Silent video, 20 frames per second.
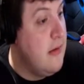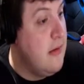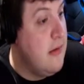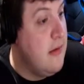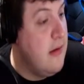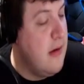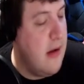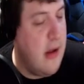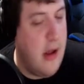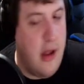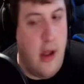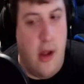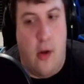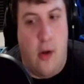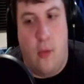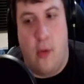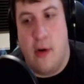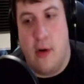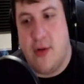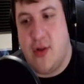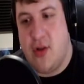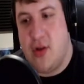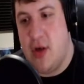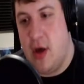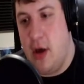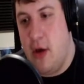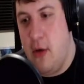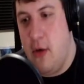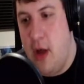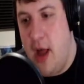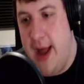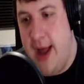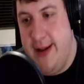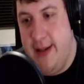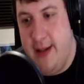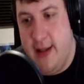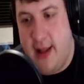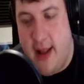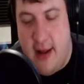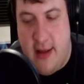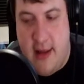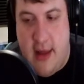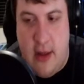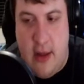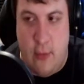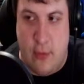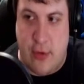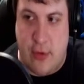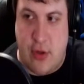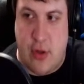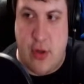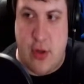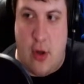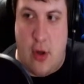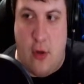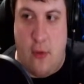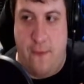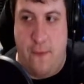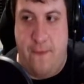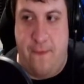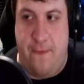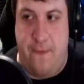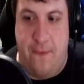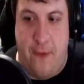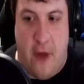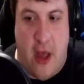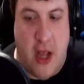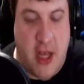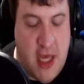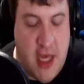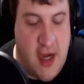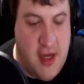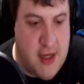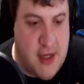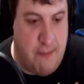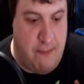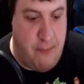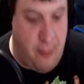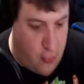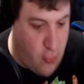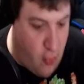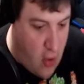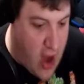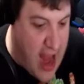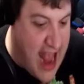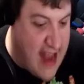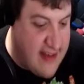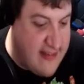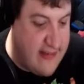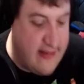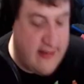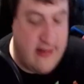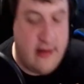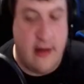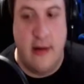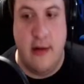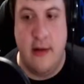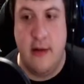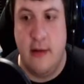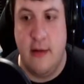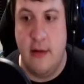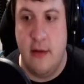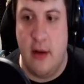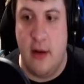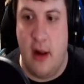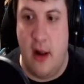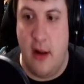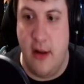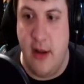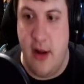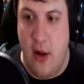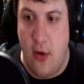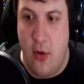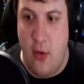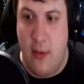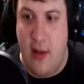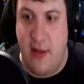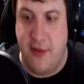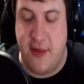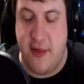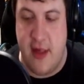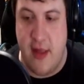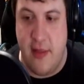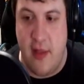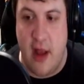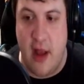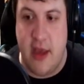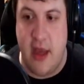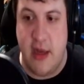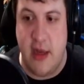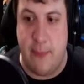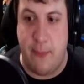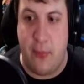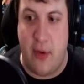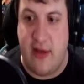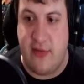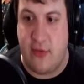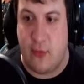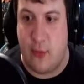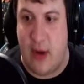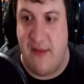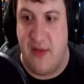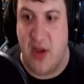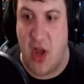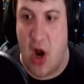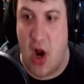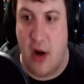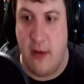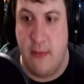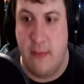Oh, we're so unlucky. We're so fucking depressed. Oh, you know who else is unlucky and depressed? Ravengard.